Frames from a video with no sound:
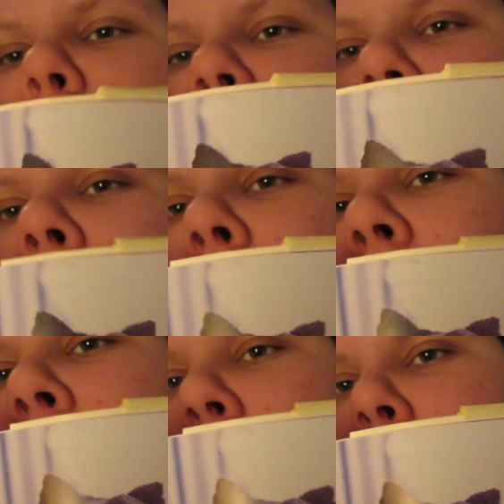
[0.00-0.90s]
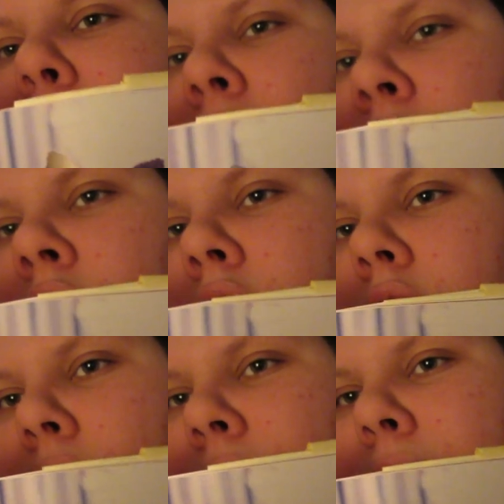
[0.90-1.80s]
make the cat hat in pink,
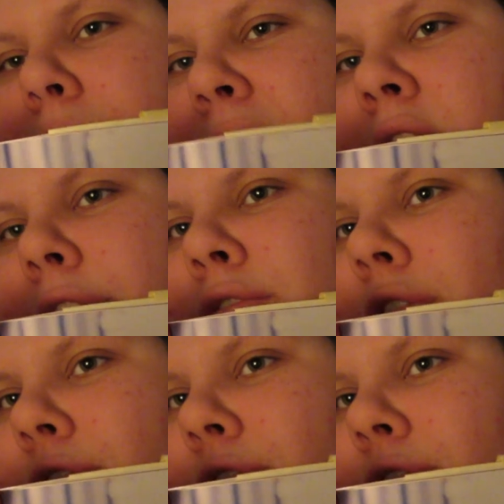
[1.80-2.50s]
I think in pink for a